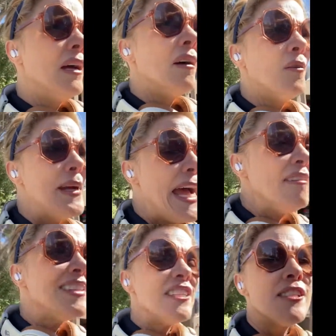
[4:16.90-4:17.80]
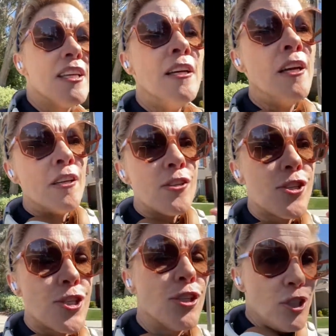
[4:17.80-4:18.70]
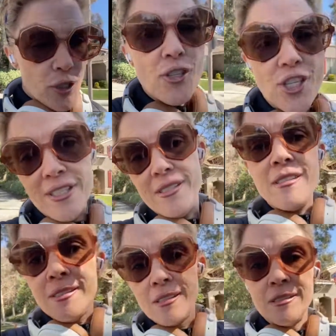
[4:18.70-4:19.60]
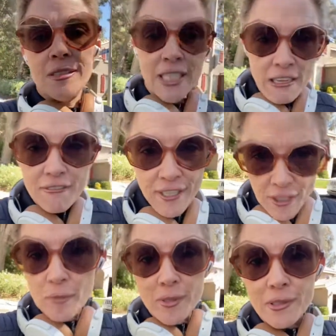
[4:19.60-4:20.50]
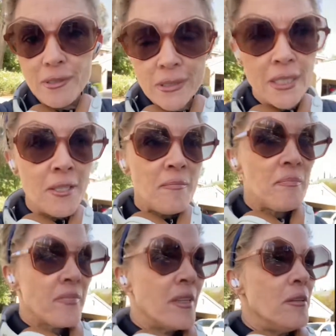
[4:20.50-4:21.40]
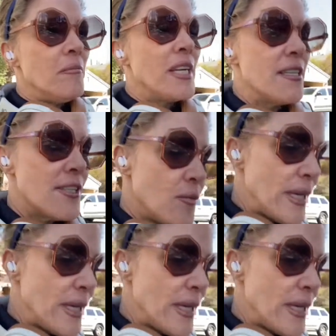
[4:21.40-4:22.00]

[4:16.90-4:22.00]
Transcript: we have these solutions available because the way